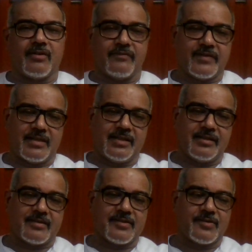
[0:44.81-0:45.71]
obviously
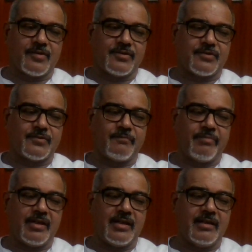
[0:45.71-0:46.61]
this is going to
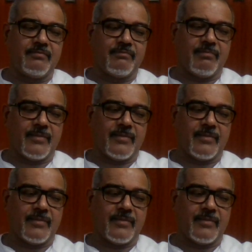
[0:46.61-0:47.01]
be